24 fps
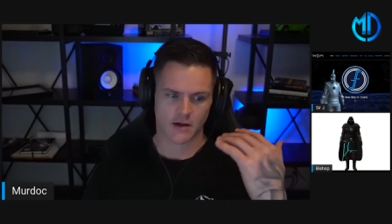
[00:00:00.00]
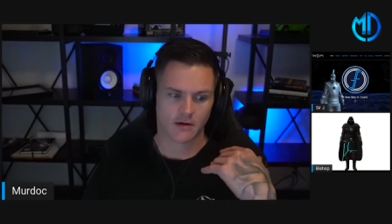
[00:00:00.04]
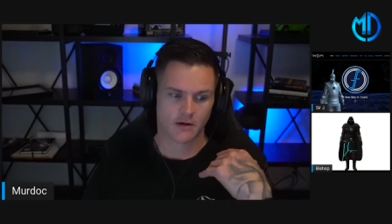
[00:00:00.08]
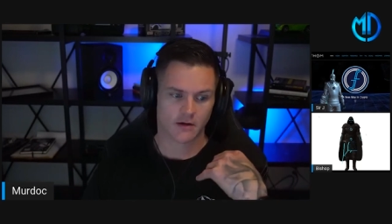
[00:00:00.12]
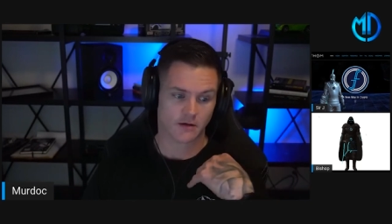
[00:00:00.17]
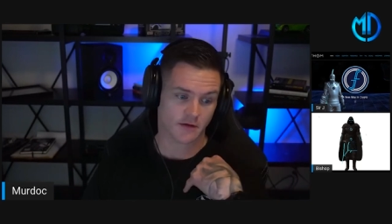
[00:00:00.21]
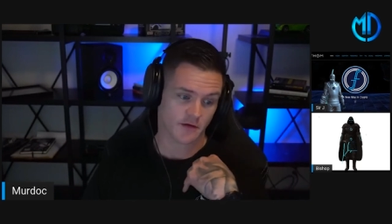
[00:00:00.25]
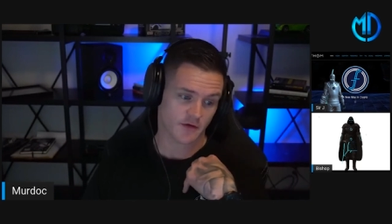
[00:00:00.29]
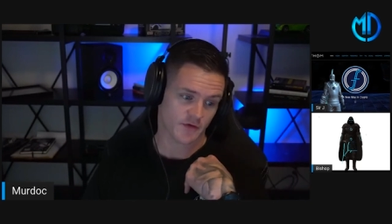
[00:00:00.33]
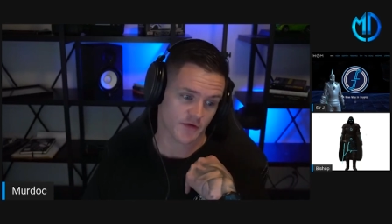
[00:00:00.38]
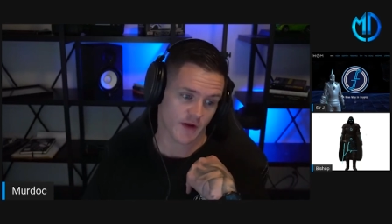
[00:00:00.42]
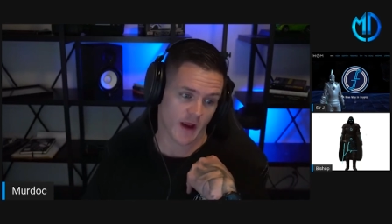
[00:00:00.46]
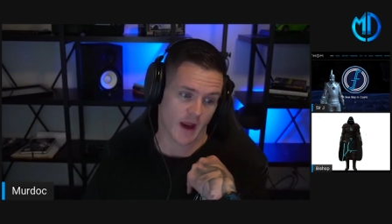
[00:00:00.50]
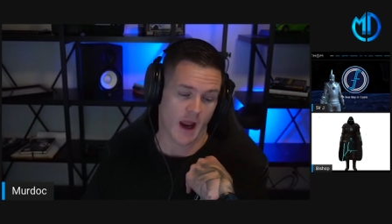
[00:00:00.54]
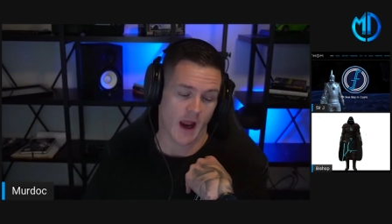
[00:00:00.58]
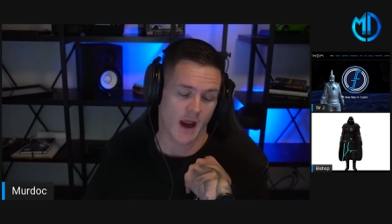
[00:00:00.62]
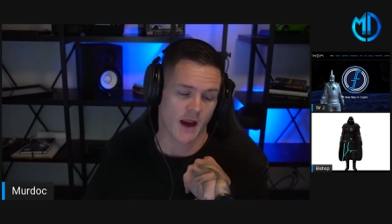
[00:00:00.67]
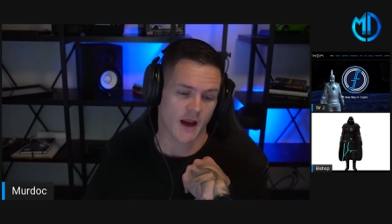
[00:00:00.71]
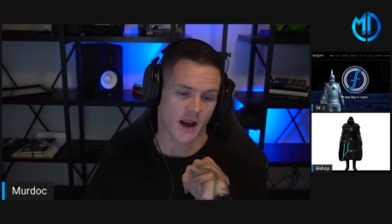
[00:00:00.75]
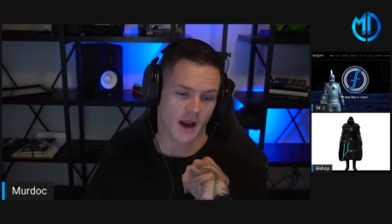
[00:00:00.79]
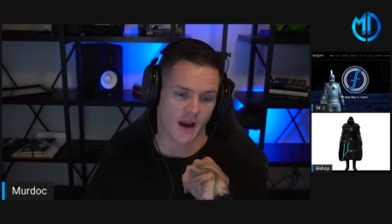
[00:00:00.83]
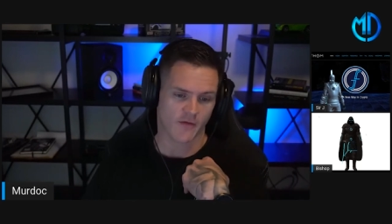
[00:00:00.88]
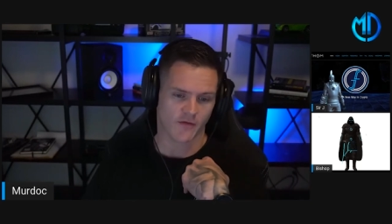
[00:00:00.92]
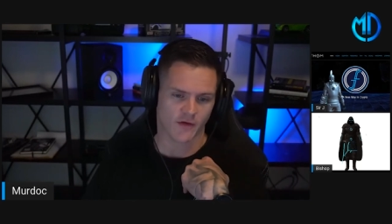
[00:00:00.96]
at least I
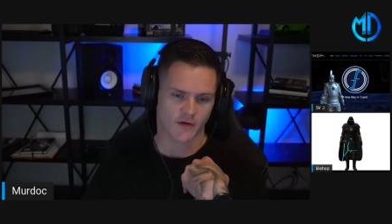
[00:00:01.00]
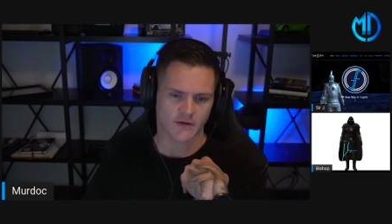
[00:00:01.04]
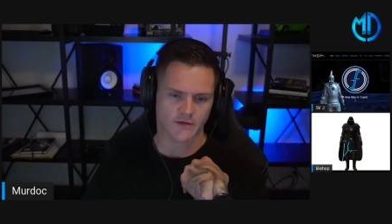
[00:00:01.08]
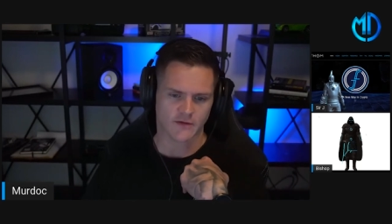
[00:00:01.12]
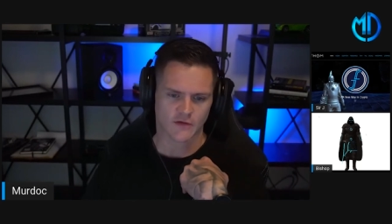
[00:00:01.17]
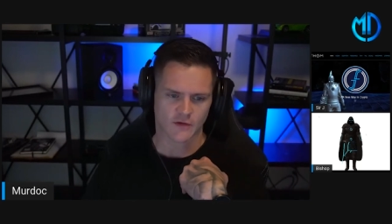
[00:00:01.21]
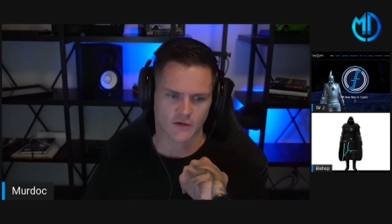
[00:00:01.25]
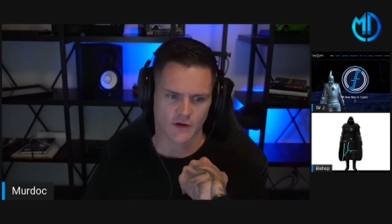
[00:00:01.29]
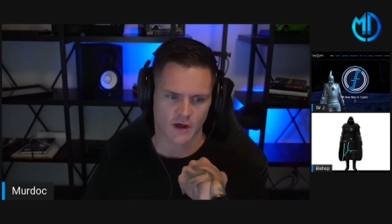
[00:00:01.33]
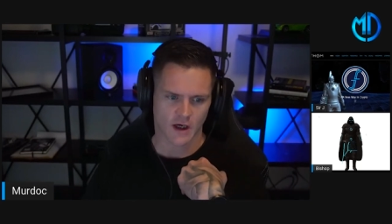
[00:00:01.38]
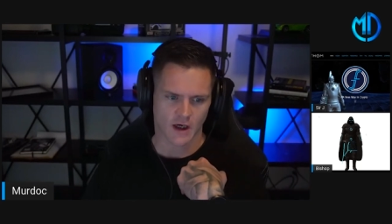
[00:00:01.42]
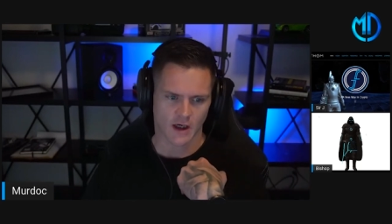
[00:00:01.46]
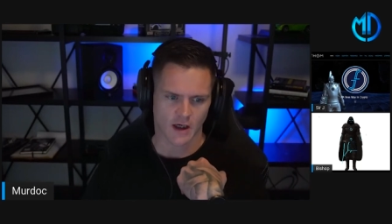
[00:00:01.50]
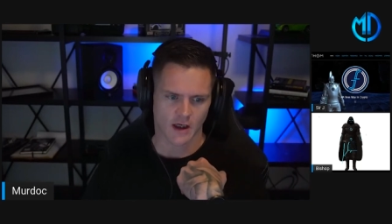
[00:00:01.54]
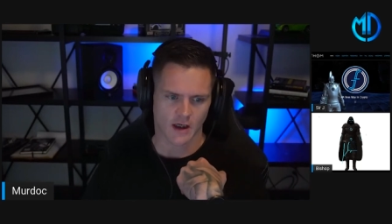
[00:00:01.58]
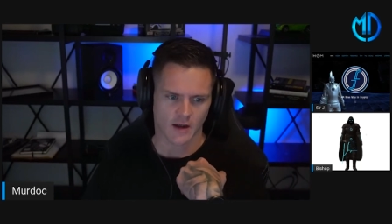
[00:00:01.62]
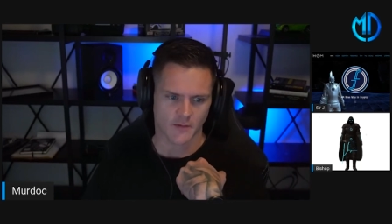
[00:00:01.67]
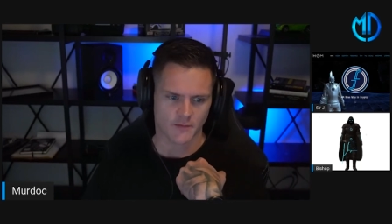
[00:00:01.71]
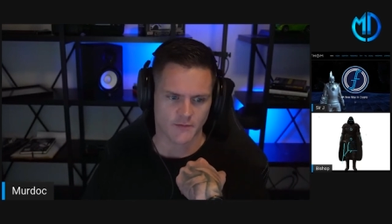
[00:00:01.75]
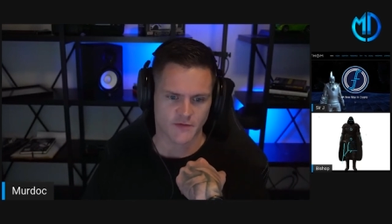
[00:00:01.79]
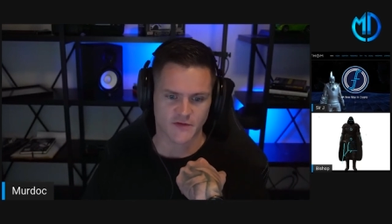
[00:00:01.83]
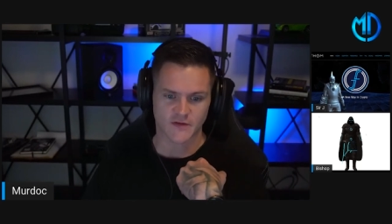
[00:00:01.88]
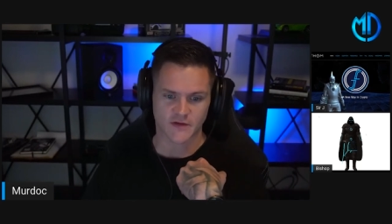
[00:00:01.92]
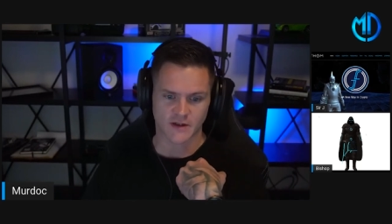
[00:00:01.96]
haven't
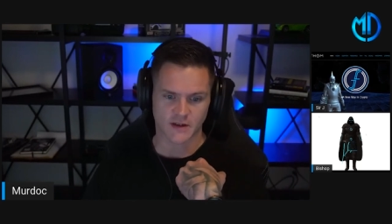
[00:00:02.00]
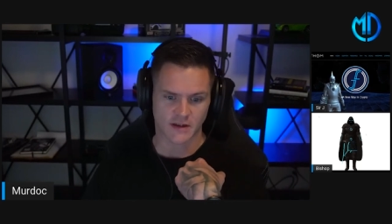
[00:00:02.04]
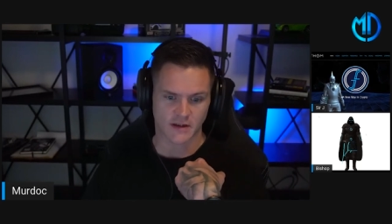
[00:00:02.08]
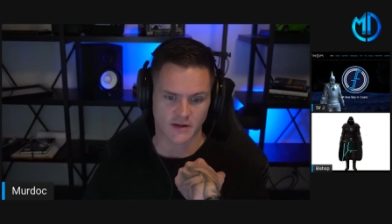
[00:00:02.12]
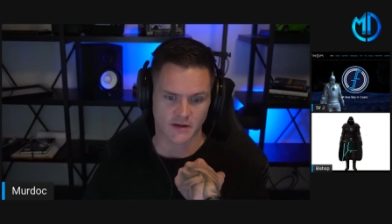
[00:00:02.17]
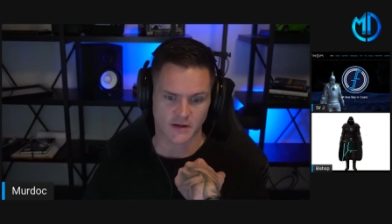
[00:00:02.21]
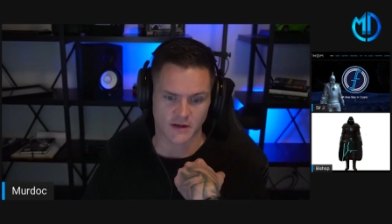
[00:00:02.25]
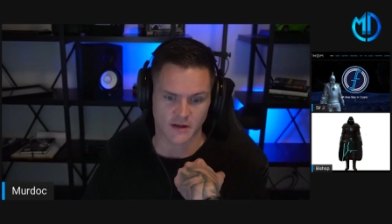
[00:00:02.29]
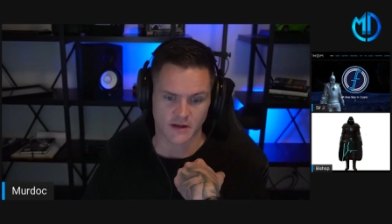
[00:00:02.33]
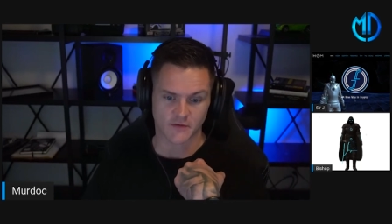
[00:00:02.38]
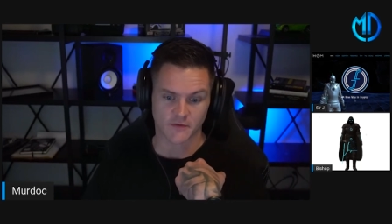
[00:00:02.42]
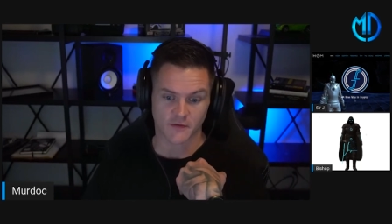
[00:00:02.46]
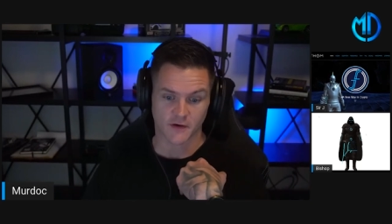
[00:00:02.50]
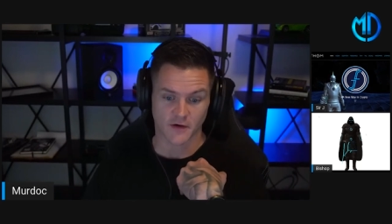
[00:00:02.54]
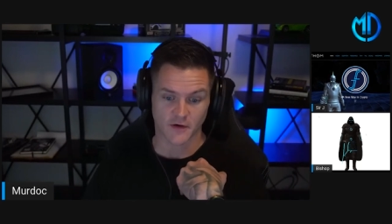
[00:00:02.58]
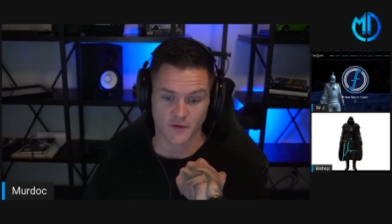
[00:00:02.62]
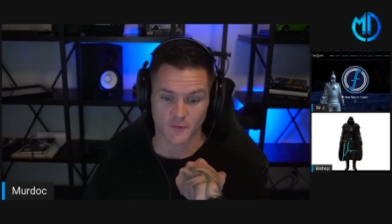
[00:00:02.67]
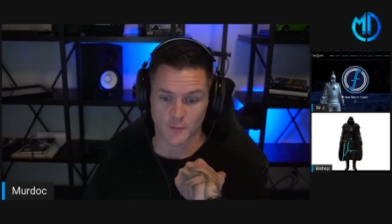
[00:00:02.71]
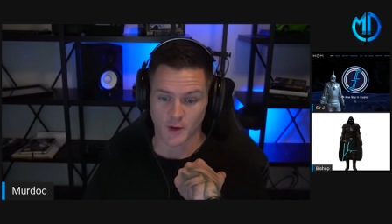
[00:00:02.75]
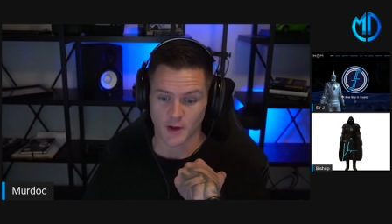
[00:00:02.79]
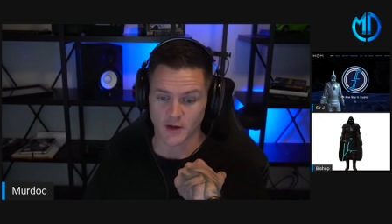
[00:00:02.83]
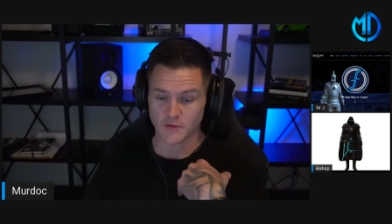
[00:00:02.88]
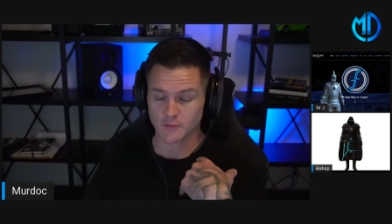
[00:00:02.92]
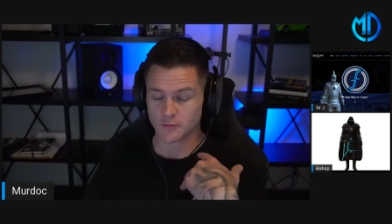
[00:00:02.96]
um, seen in the DeFi
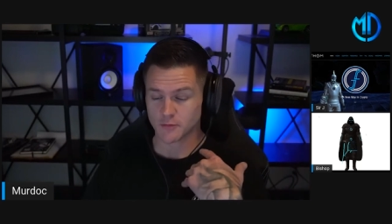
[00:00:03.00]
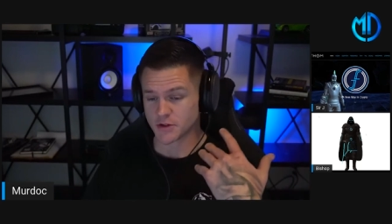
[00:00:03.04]
space,